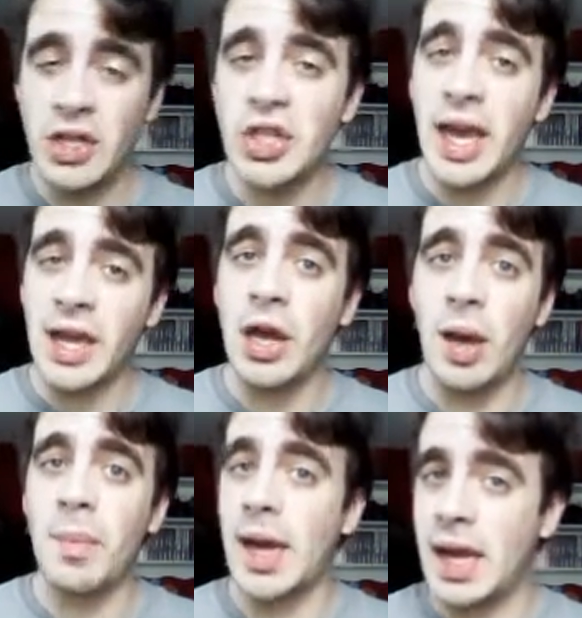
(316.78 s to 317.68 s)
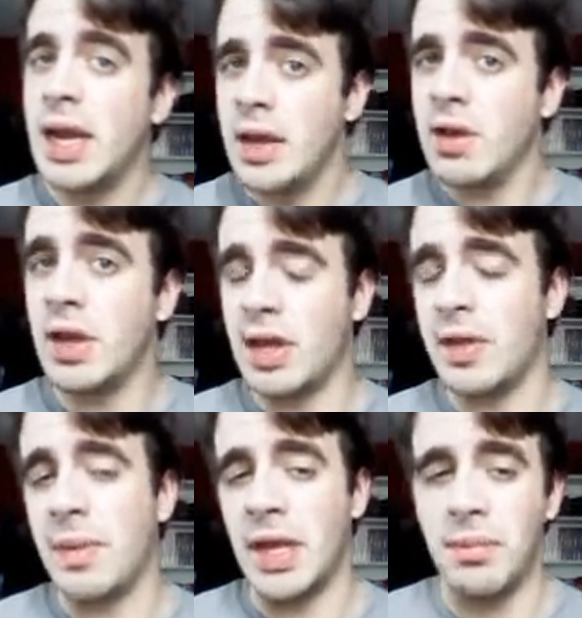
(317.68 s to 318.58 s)
G I Combat, you can
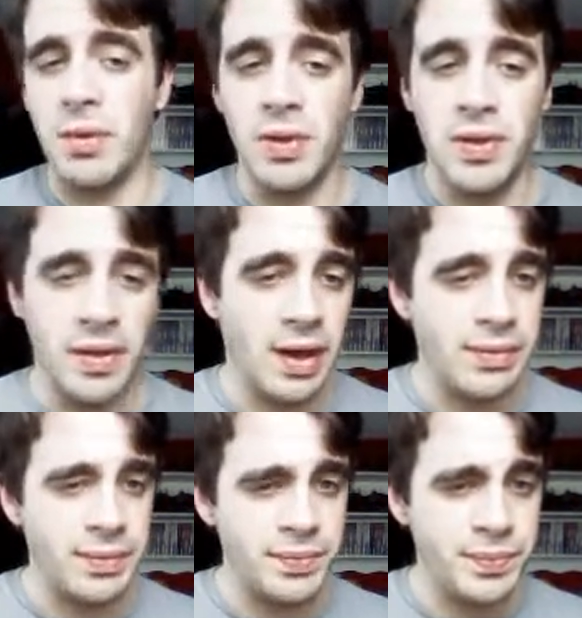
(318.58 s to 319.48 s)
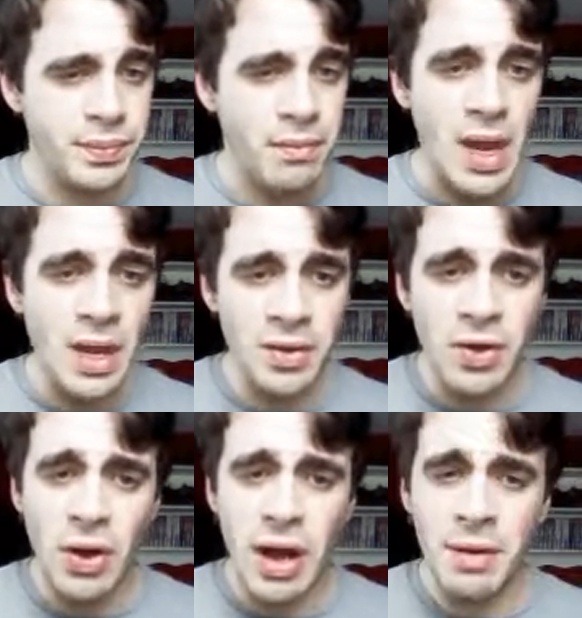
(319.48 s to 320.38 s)
expect some good stuff.
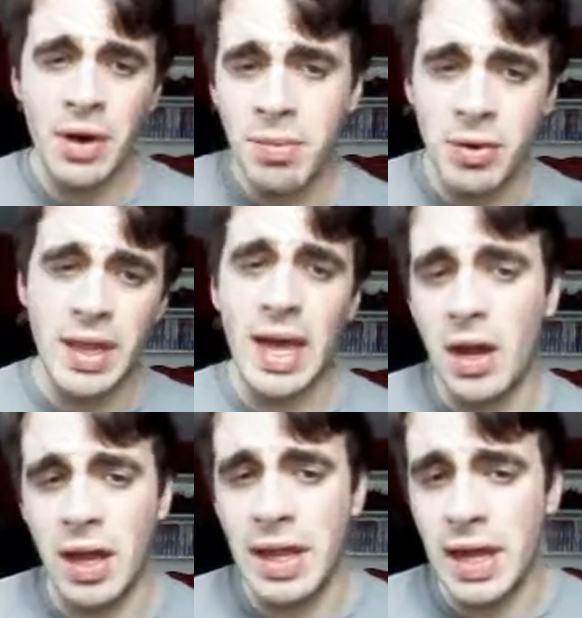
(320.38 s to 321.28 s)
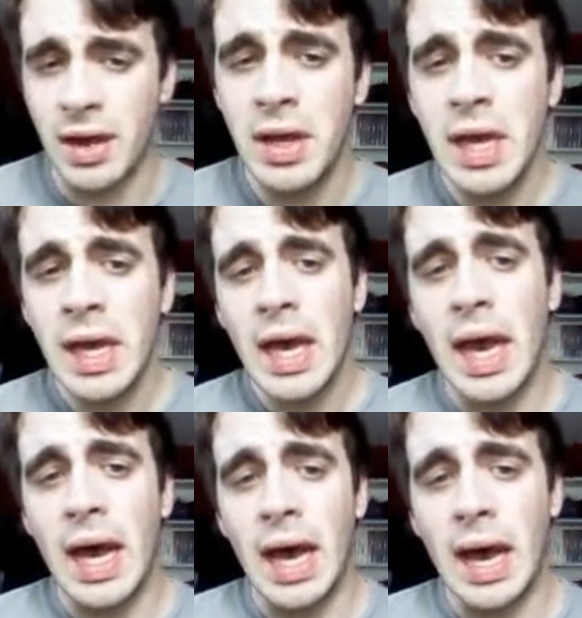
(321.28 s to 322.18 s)
So I'm going to put that on there.
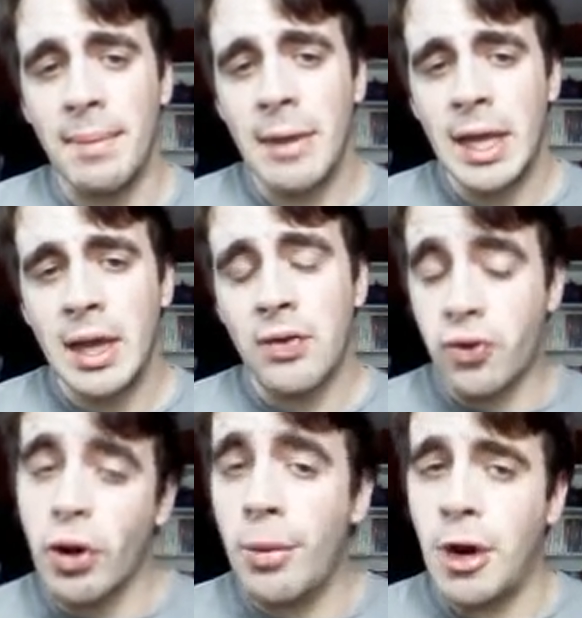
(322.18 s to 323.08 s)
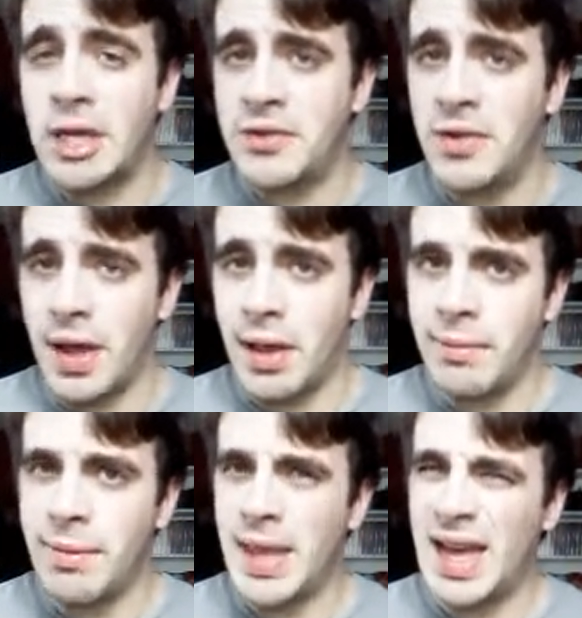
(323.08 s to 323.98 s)
Uh, Stormwatch fell.
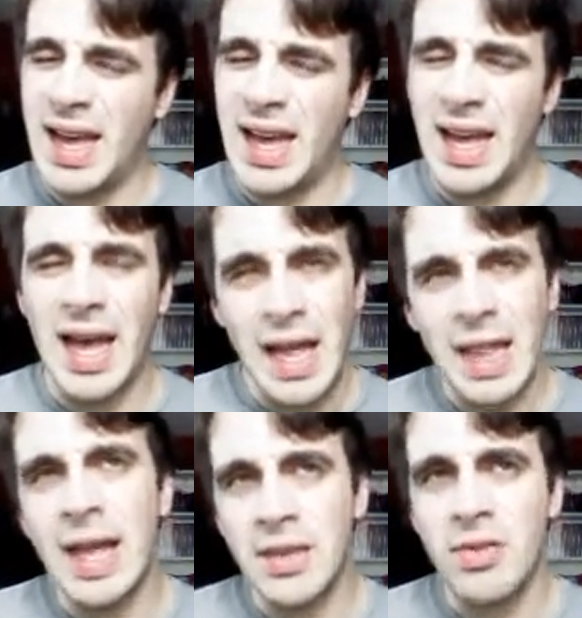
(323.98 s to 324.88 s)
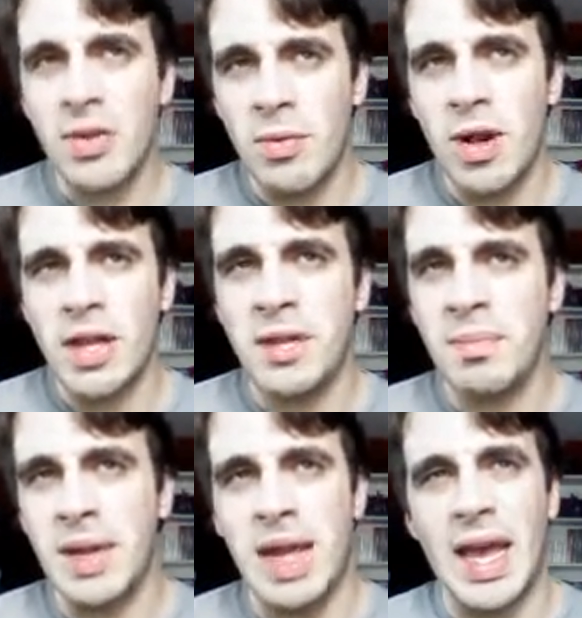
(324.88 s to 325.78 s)
I like Stormwatch,
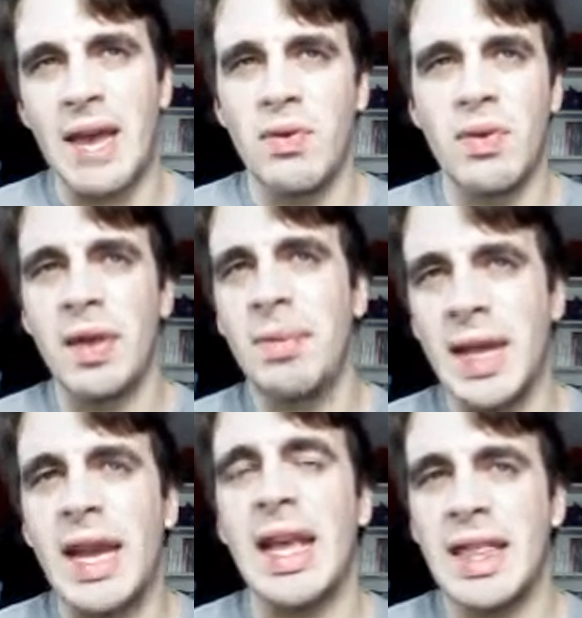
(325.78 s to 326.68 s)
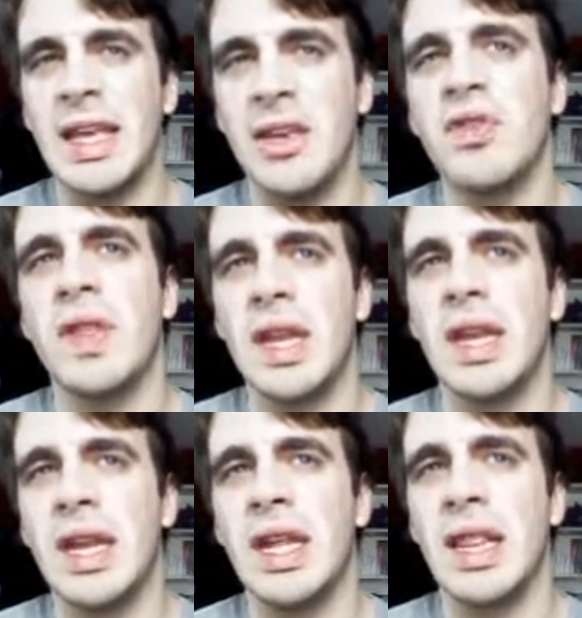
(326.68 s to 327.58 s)
but I haven't really been as interested
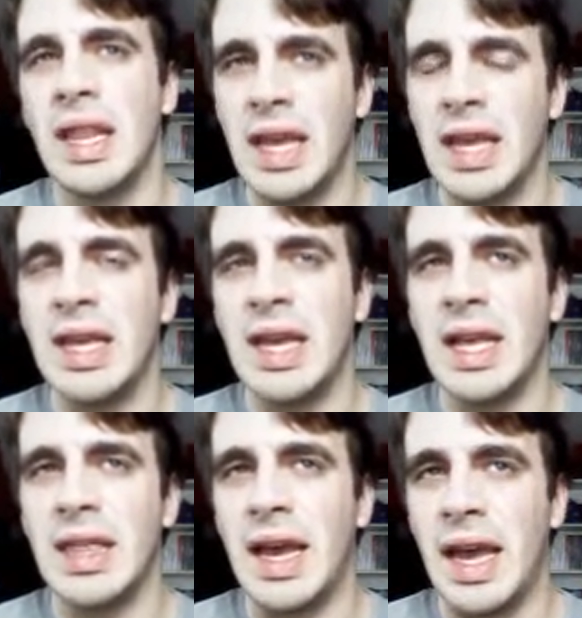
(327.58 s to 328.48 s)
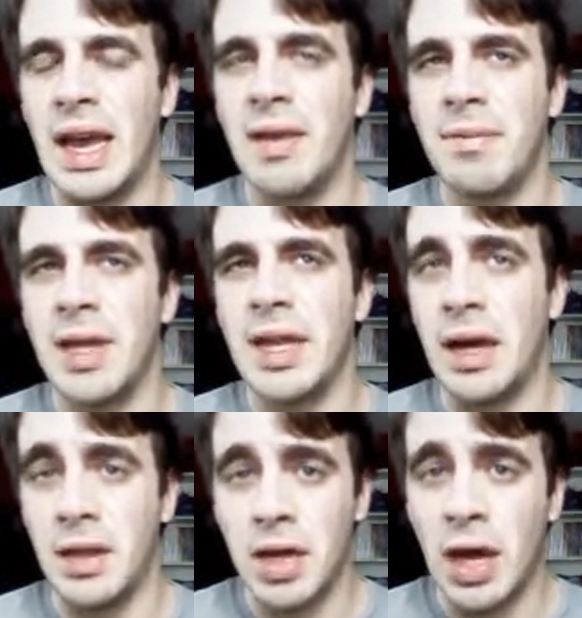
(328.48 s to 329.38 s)
in it lately as I have been
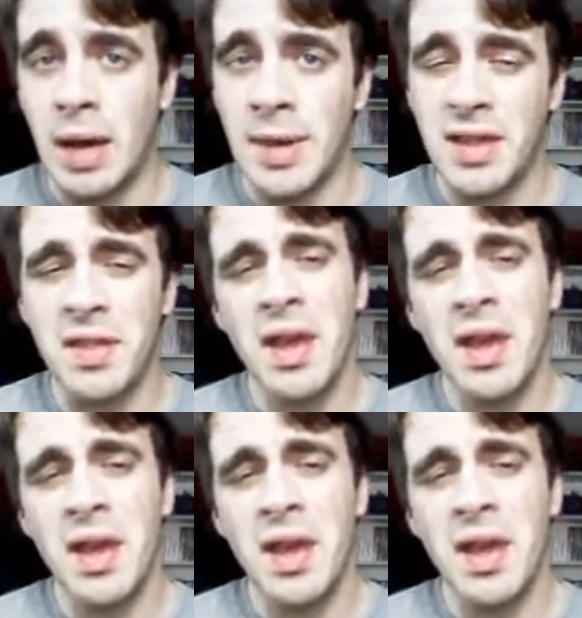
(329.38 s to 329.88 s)
other comics.